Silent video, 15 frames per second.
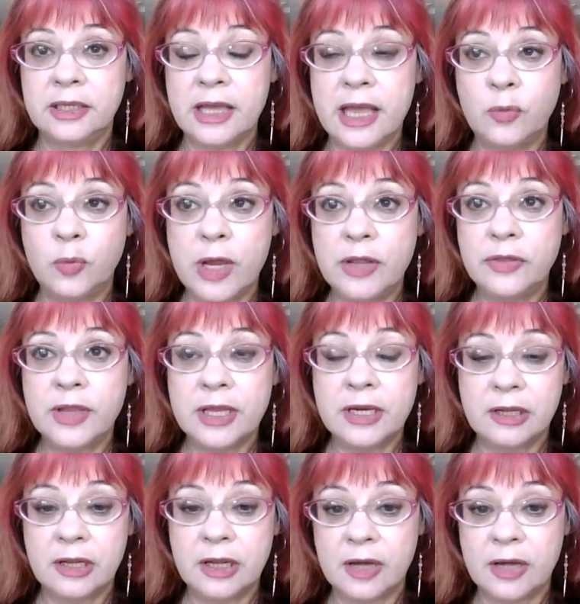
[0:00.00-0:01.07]
And when that
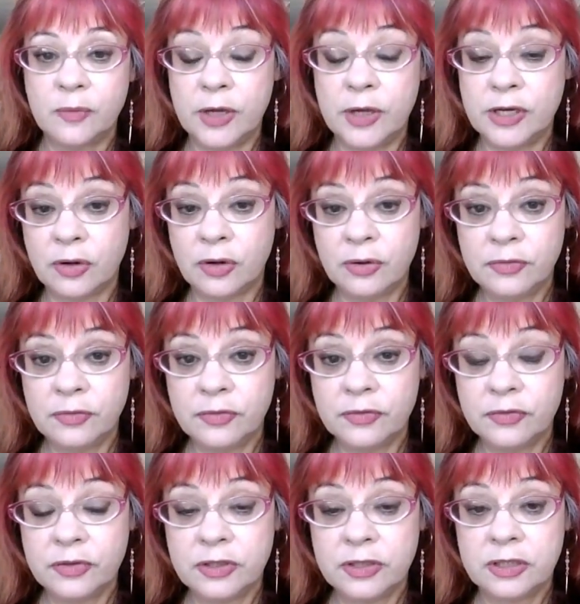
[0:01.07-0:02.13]
alarm went
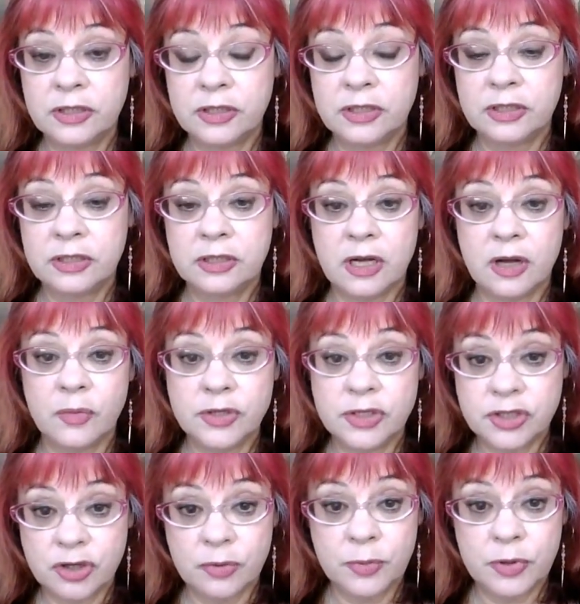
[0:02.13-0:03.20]
off, I would
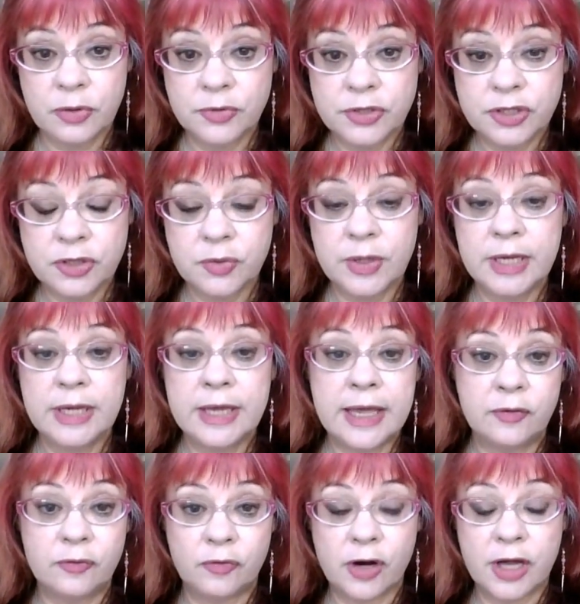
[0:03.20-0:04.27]
stop what I was doing
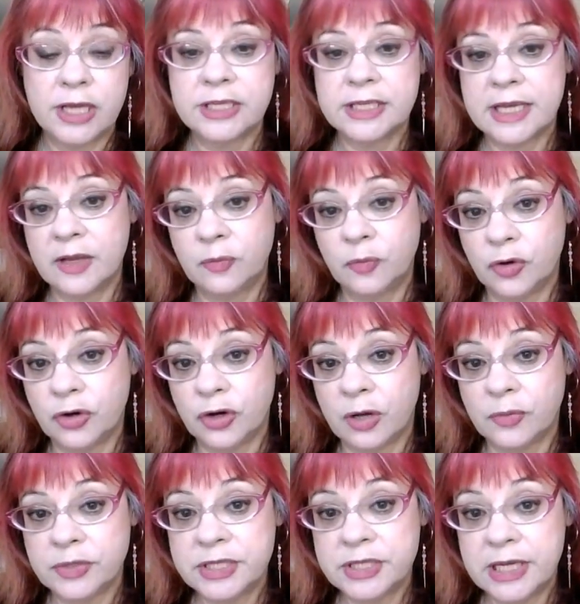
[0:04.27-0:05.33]
and write down what I
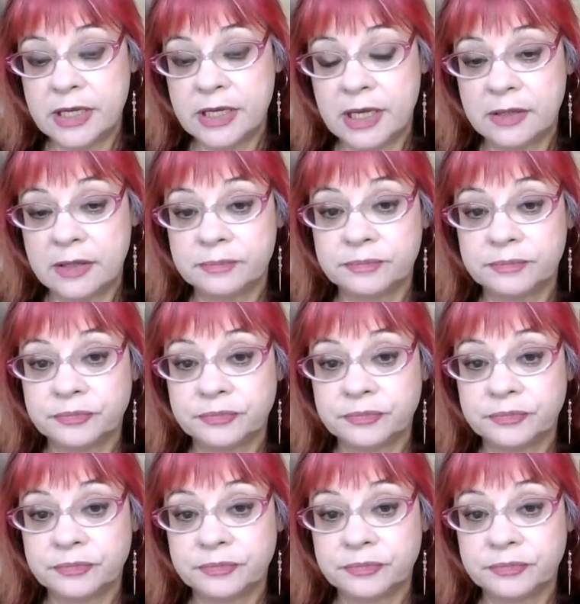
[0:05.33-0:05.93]
was thinking.